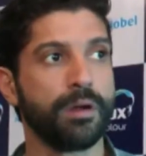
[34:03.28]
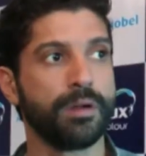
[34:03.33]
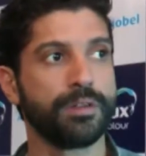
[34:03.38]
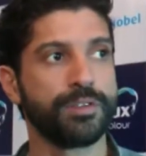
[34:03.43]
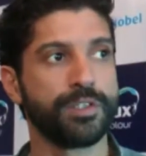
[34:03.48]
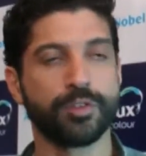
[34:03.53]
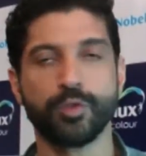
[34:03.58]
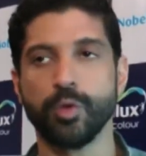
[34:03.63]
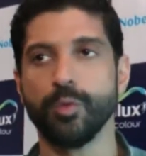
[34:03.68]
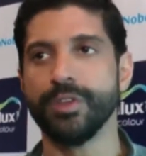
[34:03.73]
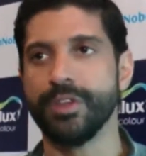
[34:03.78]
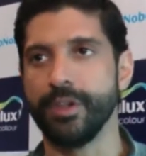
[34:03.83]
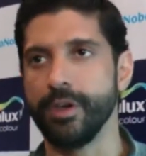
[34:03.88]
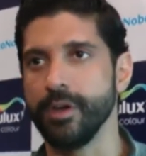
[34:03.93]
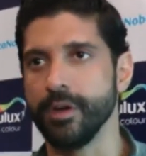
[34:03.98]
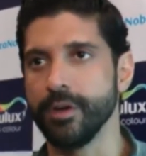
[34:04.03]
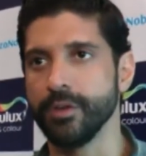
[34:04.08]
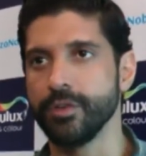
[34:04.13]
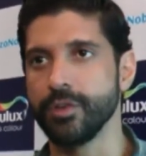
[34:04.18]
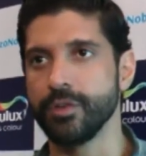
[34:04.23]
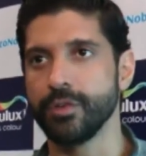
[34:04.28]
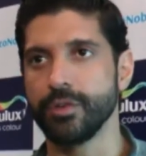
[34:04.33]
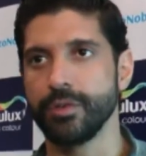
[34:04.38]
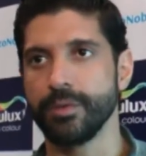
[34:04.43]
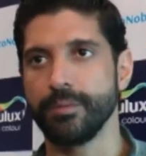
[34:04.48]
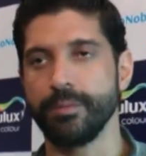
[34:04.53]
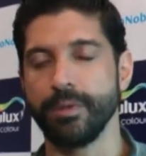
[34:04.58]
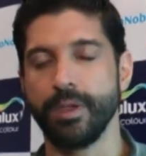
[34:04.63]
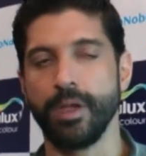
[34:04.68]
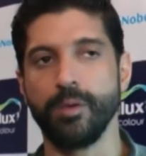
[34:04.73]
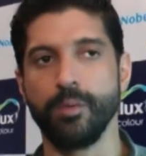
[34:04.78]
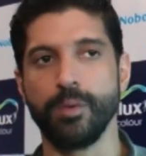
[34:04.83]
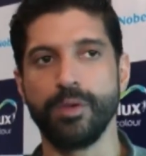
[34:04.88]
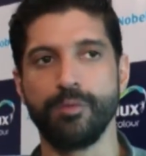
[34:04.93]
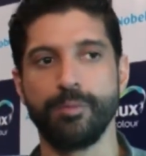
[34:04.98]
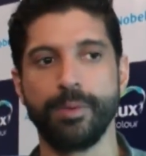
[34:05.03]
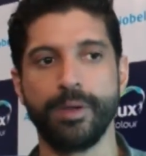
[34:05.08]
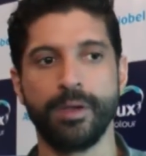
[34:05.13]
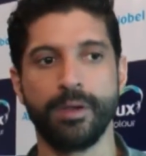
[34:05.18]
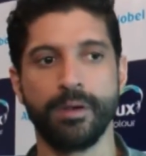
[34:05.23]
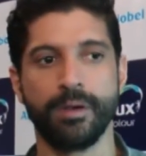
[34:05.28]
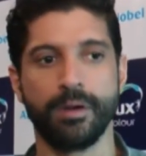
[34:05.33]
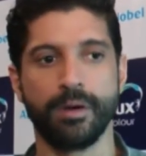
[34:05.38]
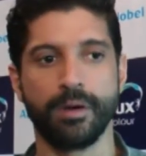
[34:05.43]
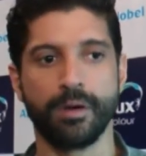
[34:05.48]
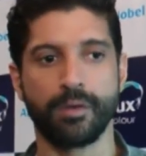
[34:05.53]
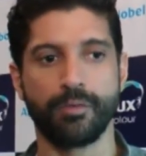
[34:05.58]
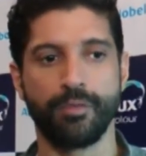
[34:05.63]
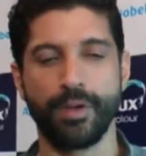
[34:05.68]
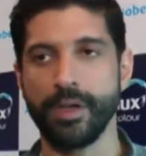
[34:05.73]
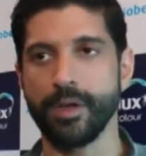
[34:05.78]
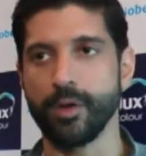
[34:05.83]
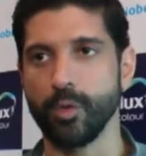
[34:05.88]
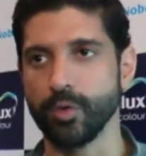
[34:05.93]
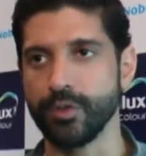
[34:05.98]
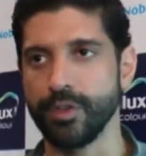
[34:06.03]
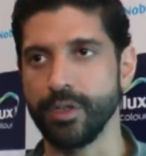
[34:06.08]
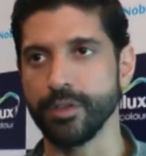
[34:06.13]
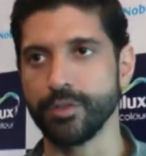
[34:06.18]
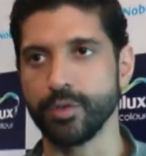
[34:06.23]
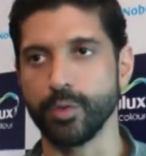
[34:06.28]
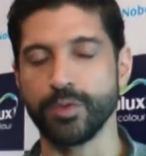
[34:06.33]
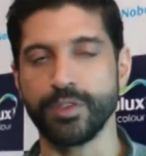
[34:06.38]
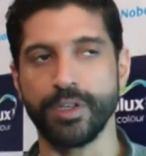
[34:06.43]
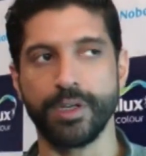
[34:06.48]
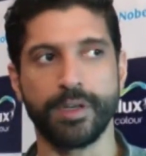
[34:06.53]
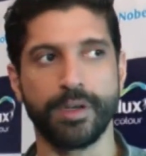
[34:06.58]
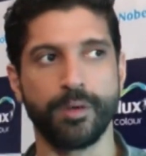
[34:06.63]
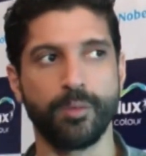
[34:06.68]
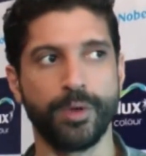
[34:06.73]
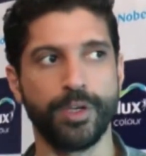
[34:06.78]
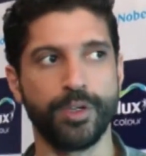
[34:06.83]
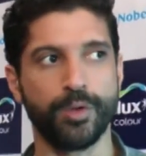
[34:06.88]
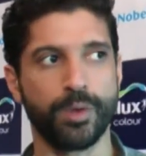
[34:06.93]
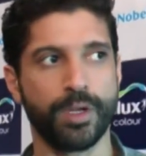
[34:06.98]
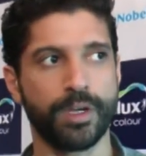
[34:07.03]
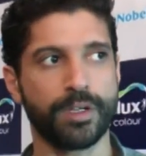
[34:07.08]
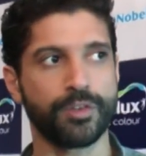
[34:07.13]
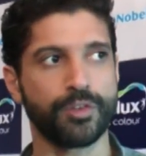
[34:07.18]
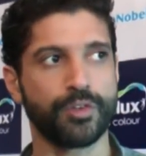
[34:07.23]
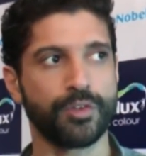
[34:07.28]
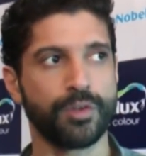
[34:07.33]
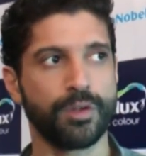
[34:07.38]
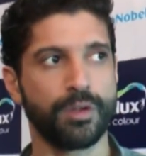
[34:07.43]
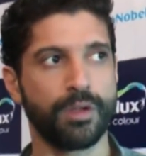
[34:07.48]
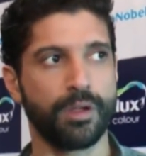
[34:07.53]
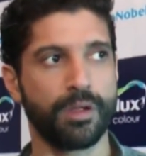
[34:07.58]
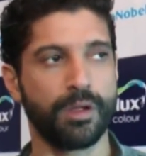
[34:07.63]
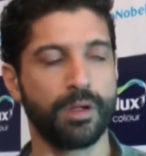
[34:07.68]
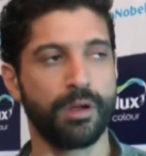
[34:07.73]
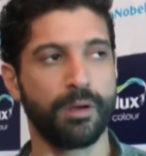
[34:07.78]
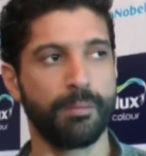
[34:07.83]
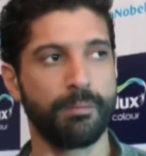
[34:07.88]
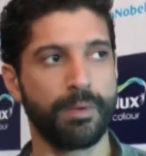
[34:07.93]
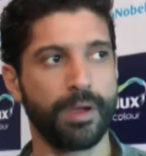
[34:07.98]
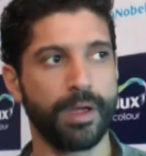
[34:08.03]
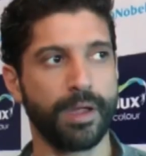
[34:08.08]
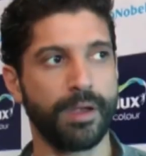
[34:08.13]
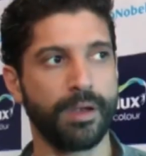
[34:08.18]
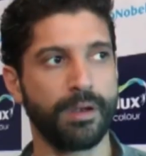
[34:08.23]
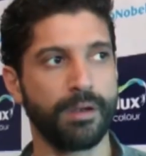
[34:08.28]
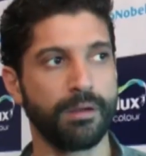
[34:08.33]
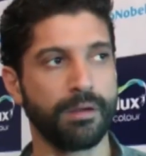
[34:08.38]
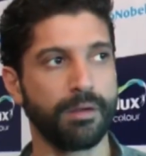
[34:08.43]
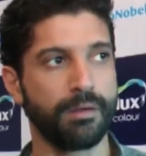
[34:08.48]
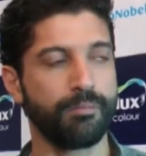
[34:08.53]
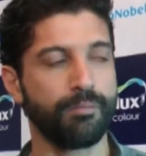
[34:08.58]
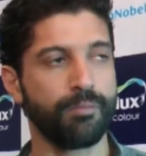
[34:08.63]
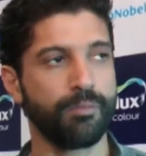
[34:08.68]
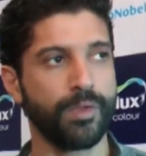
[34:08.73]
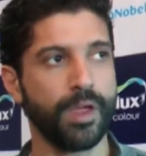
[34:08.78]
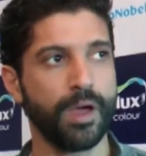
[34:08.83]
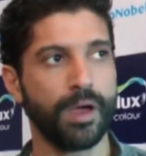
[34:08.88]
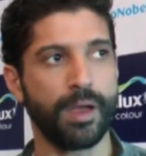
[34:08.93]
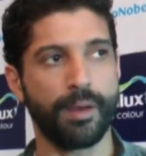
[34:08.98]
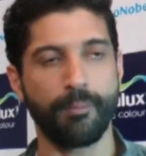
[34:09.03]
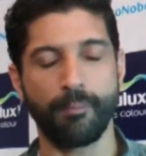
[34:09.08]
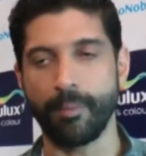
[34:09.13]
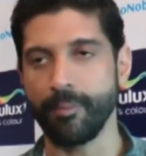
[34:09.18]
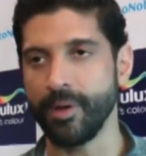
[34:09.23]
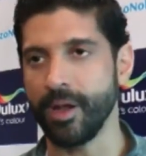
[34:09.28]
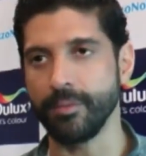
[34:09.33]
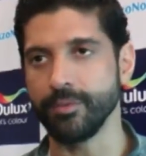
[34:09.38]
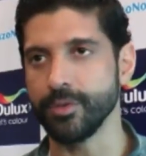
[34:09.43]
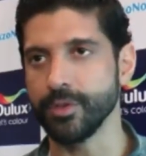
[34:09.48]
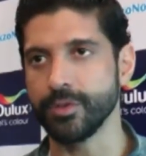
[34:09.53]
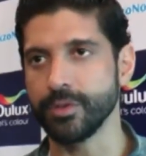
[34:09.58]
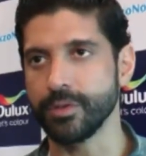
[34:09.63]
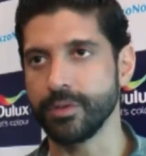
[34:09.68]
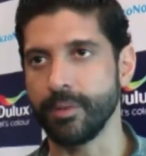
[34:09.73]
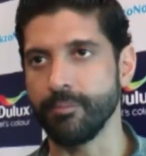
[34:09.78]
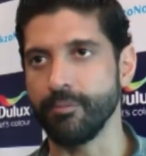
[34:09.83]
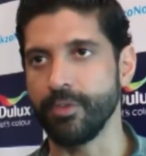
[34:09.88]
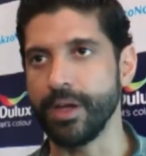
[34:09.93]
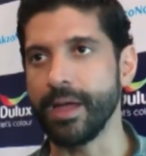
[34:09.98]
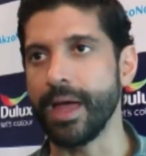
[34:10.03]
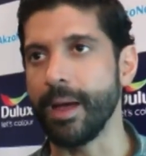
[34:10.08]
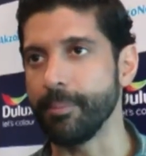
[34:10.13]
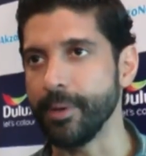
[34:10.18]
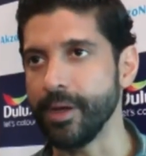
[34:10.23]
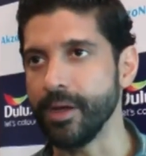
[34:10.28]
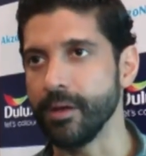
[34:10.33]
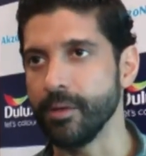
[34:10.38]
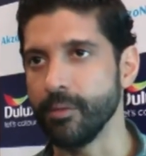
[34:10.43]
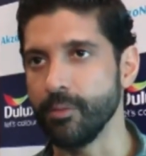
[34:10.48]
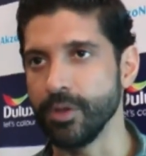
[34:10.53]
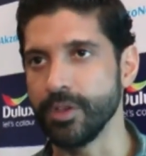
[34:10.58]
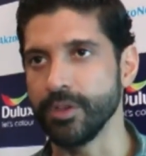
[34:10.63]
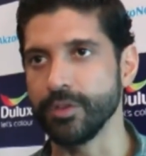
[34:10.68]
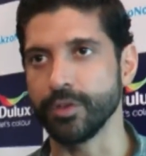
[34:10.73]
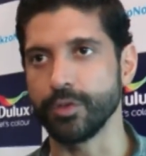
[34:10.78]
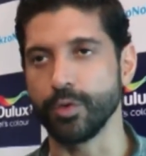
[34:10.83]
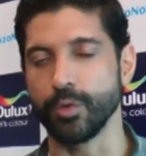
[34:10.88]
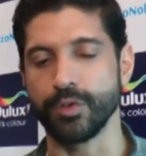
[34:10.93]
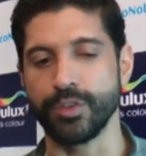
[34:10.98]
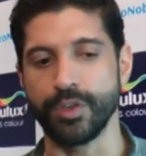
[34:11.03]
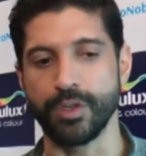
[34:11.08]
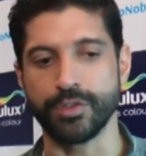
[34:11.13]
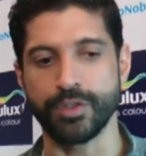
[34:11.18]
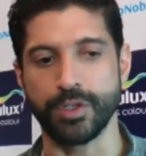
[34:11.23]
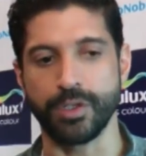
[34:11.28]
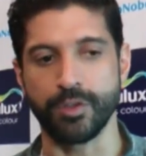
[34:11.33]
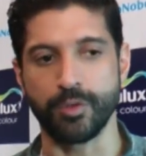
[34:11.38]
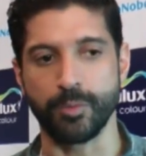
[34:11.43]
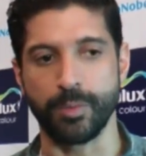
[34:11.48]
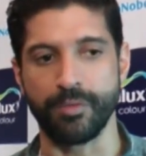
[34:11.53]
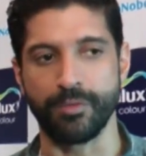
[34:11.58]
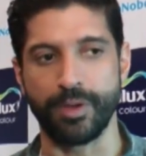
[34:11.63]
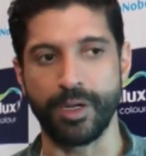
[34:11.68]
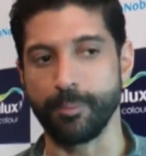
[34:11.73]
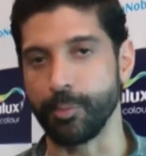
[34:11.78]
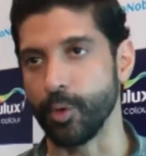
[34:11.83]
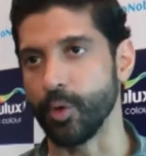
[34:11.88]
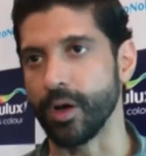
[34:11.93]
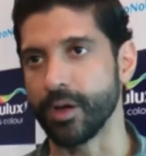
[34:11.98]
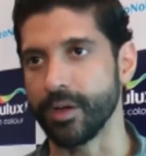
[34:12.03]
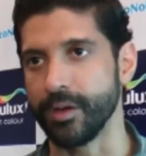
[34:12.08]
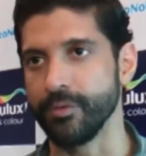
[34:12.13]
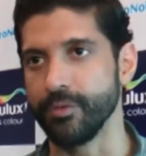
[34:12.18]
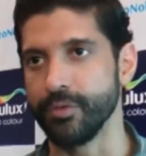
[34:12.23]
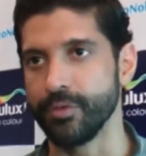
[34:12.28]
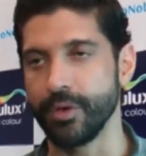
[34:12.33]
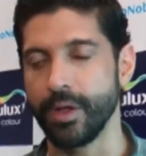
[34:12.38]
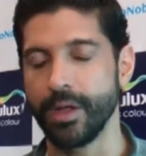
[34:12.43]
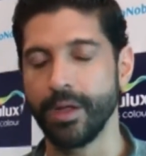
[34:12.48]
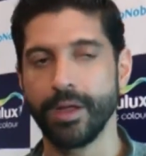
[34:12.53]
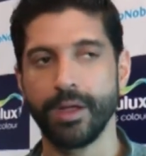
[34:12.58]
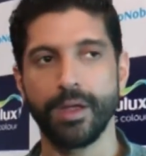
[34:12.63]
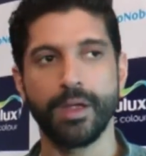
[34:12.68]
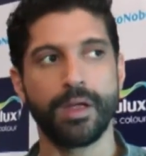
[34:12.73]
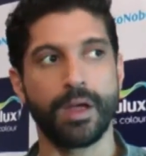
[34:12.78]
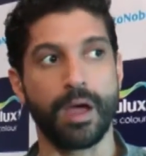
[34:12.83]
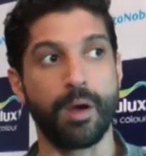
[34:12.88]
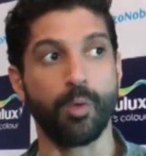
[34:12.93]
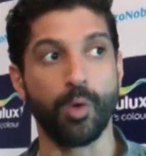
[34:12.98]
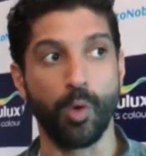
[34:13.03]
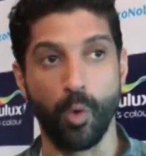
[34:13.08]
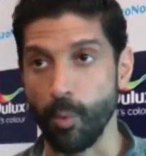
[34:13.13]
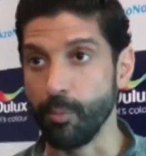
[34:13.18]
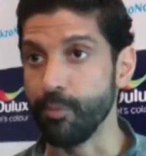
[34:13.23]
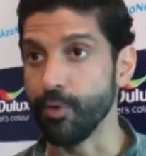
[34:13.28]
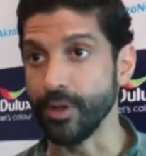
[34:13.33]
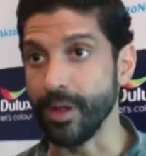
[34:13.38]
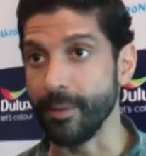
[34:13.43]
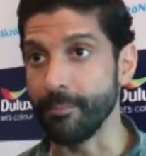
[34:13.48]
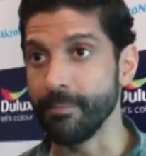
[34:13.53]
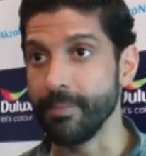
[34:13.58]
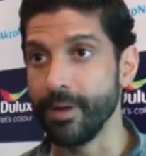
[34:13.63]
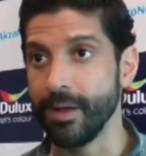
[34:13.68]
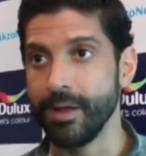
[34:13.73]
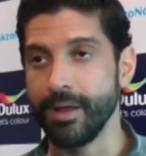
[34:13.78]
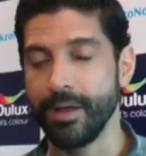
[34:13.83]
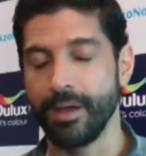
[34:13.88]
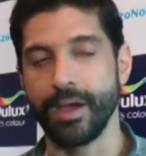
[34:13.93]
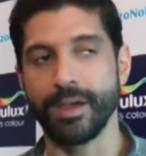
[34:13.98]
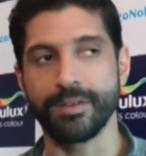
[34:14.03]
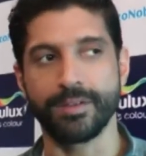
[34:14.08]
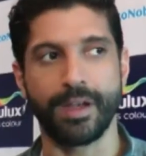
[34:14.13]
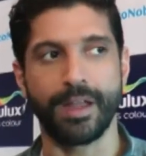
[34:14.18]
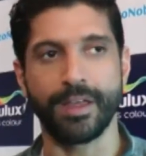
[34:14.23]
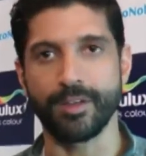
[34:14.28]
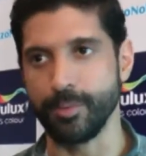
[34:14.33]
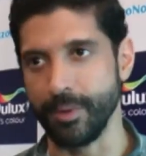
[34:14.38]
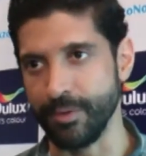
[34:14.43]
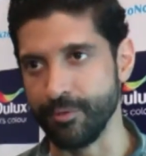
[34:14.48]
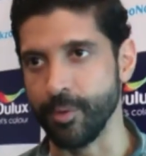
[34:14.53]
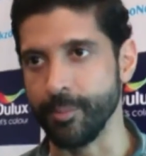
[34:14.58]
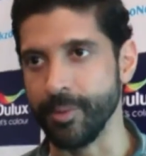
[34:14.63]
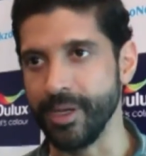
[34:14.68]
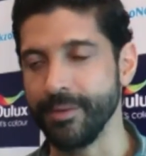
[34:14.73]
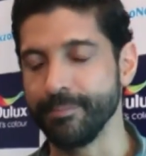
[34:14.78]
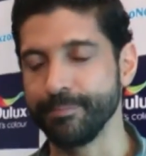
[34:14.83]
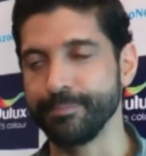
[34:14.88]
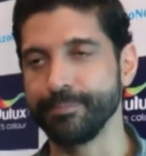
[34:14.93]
just over 3 years. Okay. That we've been very closely associated with Dulux. I'm very happy with this association. It's been very productive. I would hope for them as it has been for me.